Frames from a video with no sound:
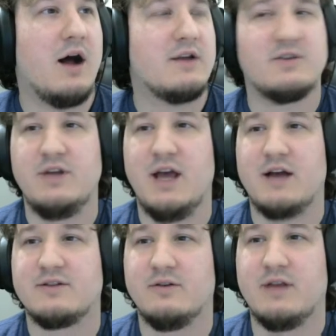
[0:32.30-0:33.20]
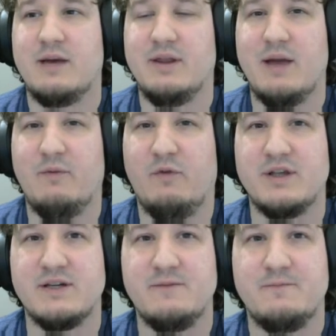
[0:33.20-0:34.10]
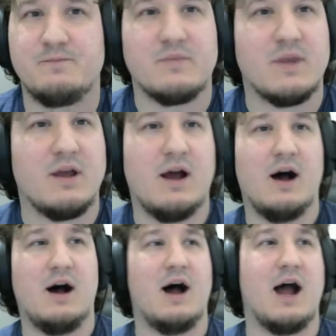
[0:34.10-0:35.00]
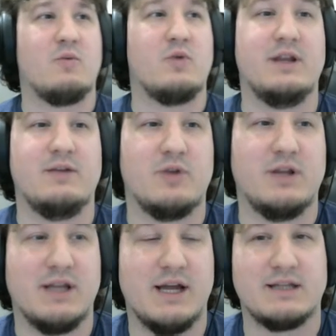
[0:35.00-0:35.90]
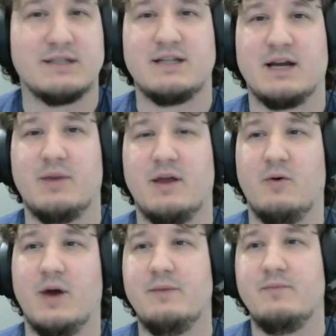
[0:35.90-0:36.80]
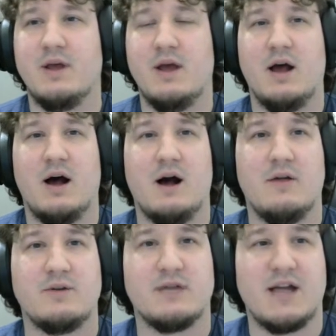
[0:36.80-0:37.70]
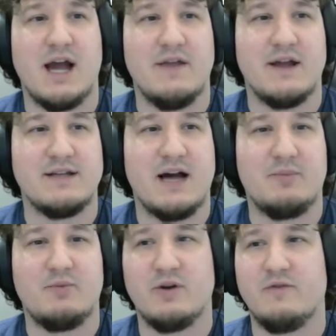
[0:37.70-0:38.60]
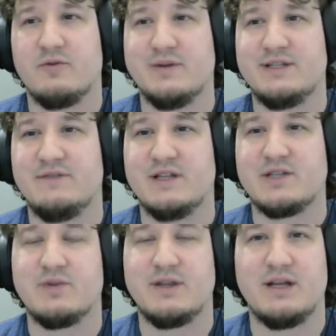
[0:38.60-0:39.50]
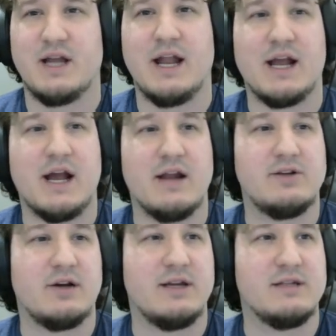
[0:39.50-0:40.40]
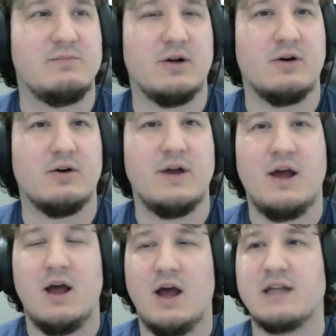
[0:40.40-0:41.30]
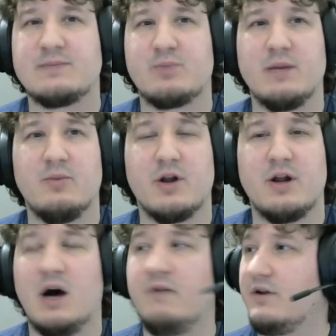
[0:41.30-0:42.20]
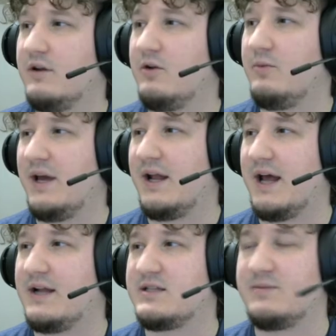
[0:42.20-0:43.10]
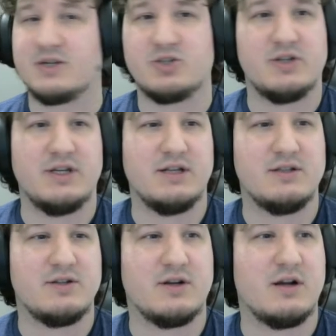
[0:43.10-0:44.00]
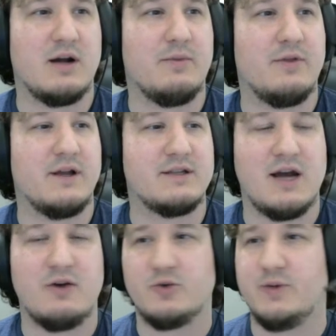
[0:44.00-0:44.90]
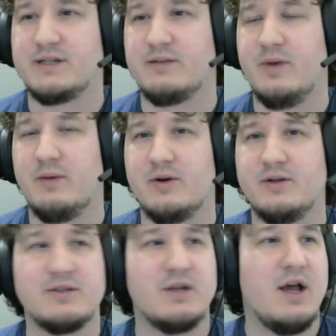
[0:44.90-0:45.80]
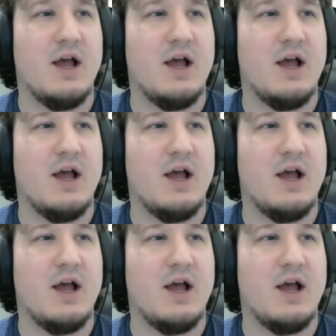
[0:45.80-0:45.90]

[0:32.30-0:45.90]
So Lime Frieza. I really like this deck, by the way. There was a guy that topped one of the Reist events with it, and I kind of took his build and springboarded off it a little bit, added some extra things, took a couple things out, tweaked some numbers,